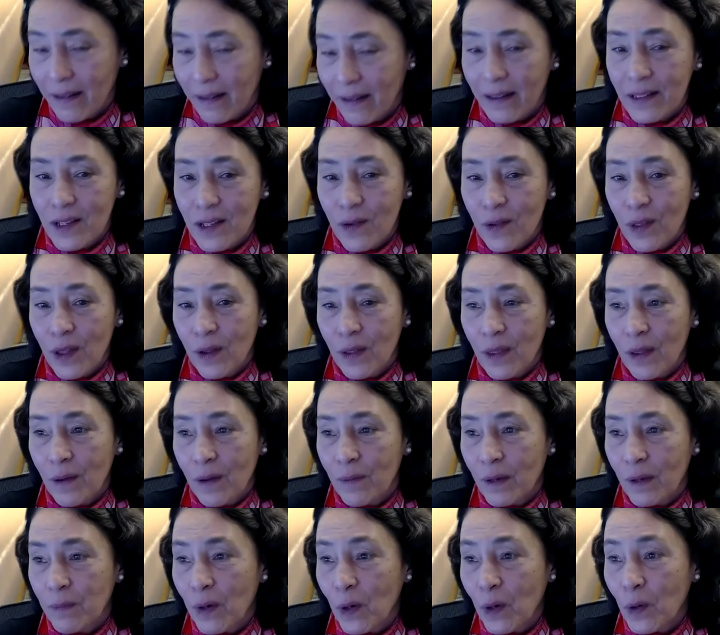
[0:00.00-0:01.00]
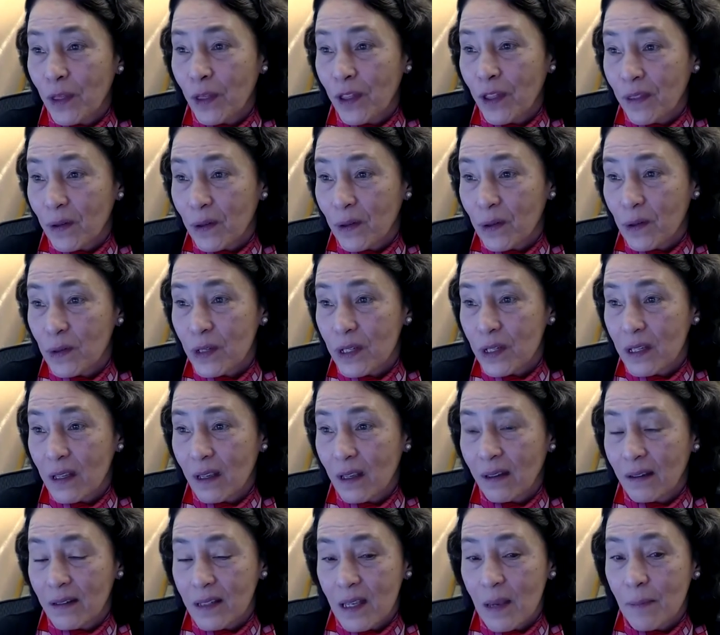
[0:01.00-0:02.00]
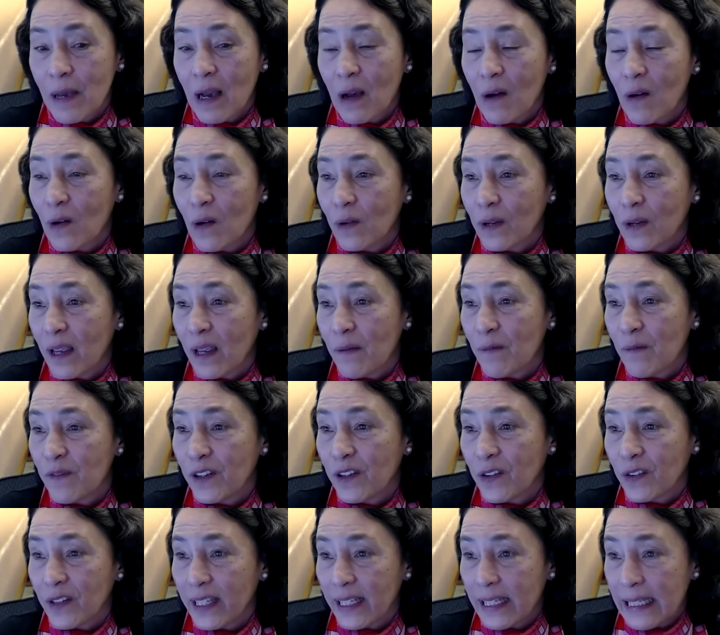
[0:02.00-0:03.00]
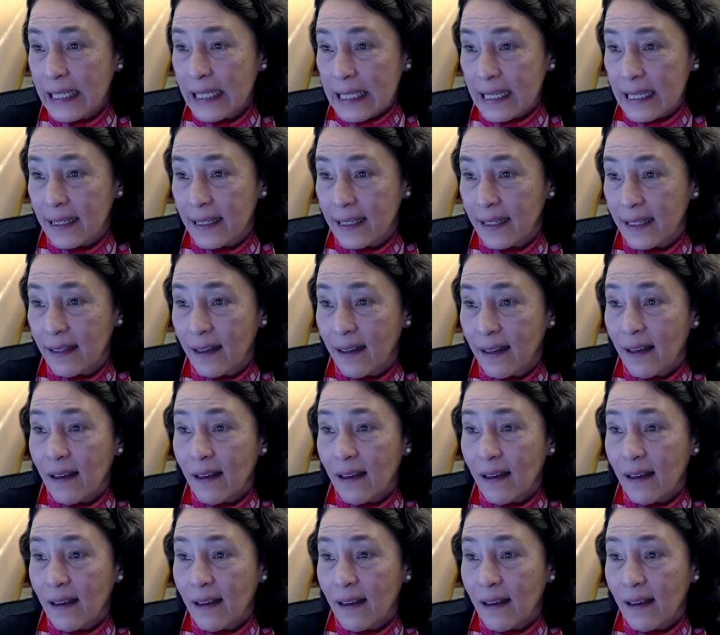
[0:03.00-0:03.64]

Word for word: So the, the both of those uh, somehow came very easy.